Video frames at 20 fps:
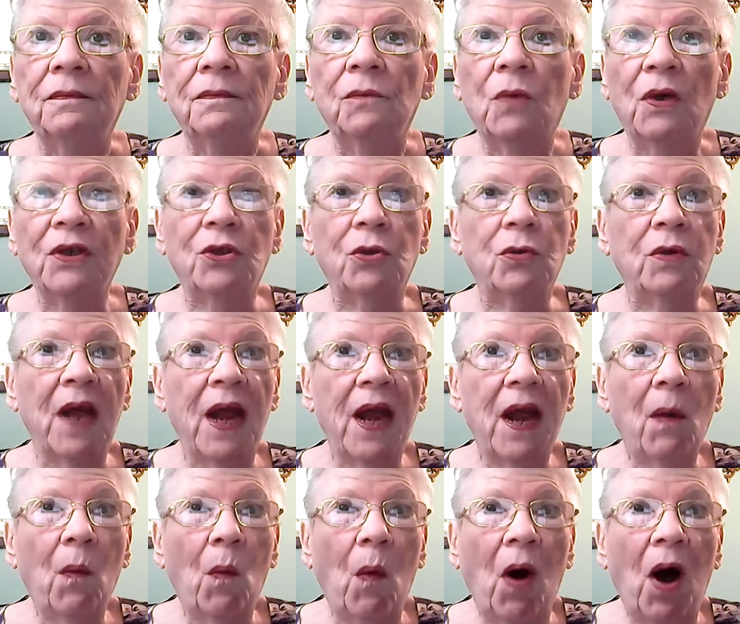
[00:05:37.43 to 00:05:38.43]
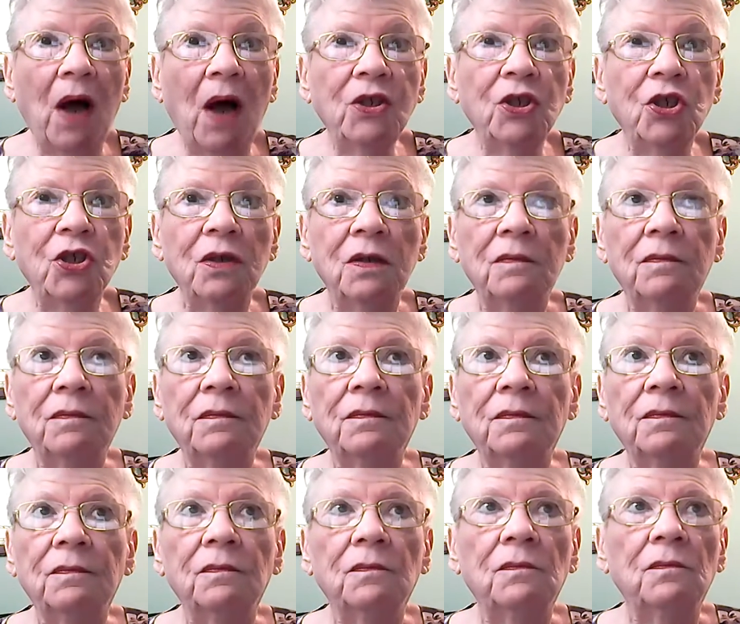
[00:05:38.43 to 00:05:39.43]
what you can't watch
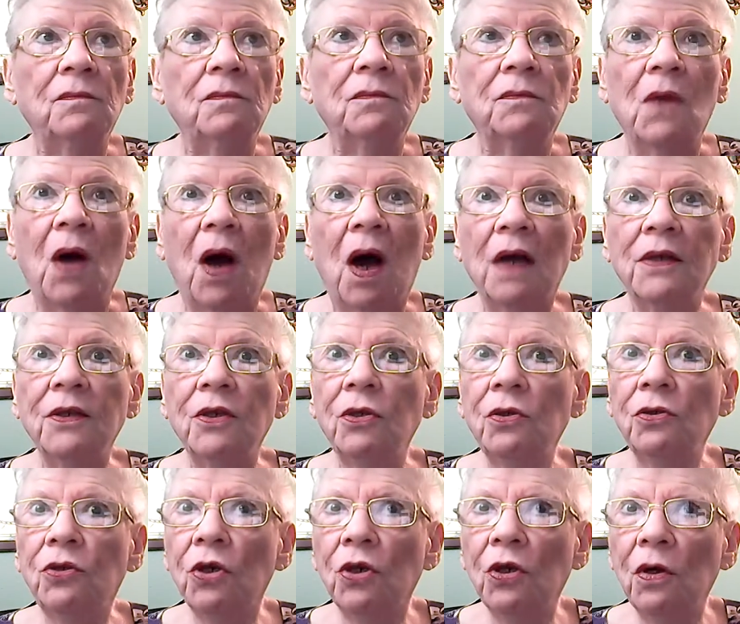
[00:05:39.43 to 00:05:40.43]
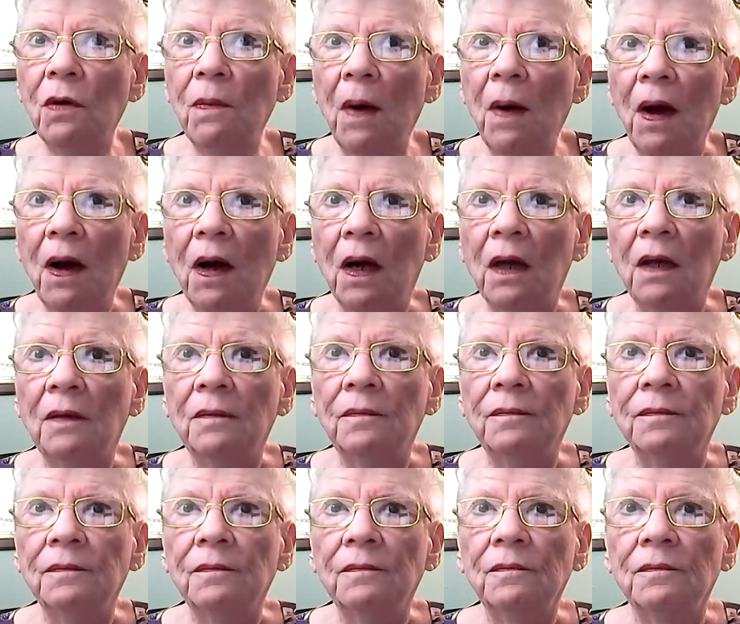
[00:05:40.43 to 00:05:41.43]
on YouTube.
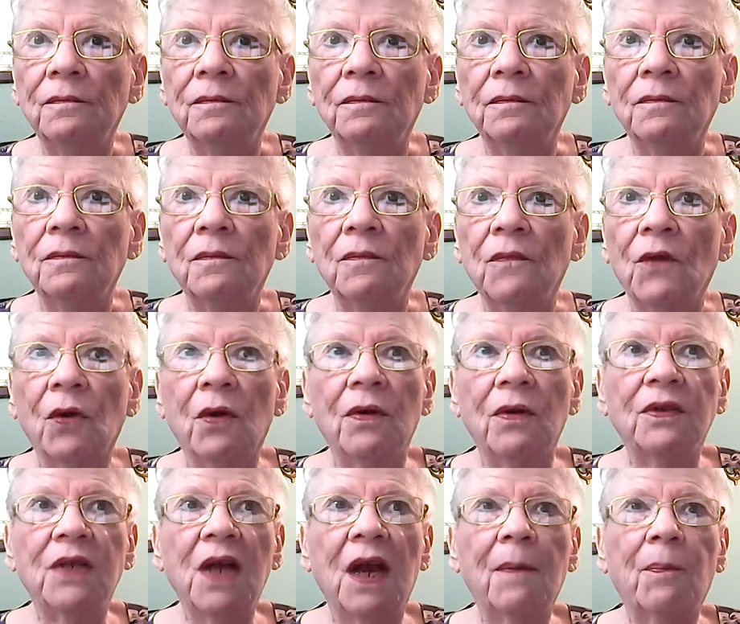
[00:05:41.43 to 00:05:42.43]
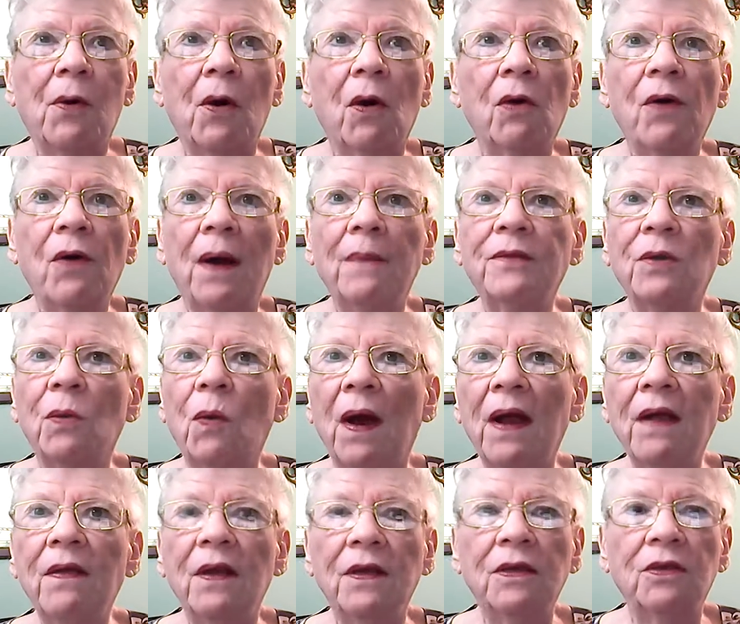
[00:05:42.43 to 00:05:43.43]
They're going to take programs
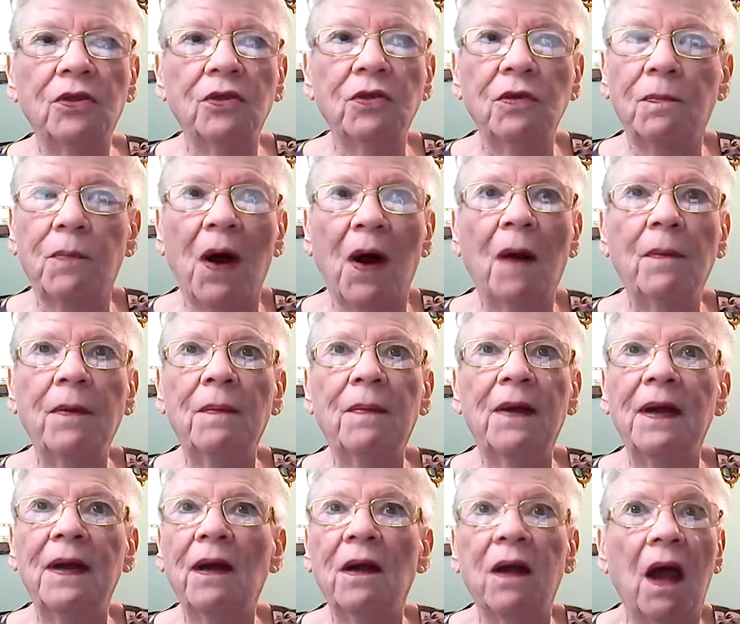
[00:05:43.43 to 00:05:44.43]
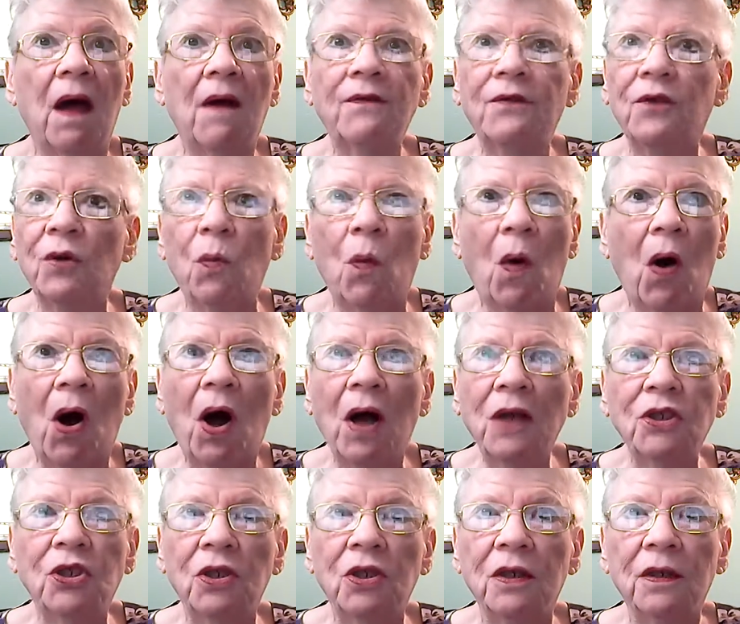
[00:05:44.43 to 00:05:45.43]
away that you probably love to
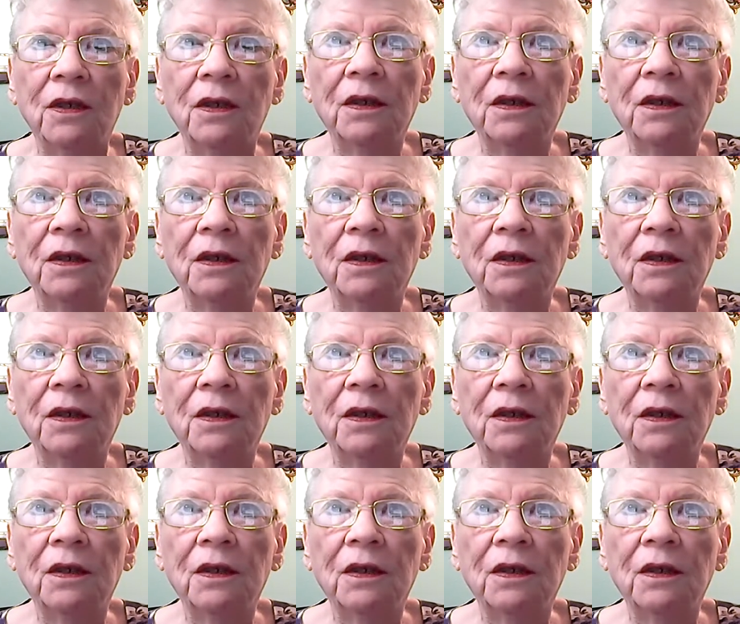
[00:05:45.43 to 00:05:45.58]
watch.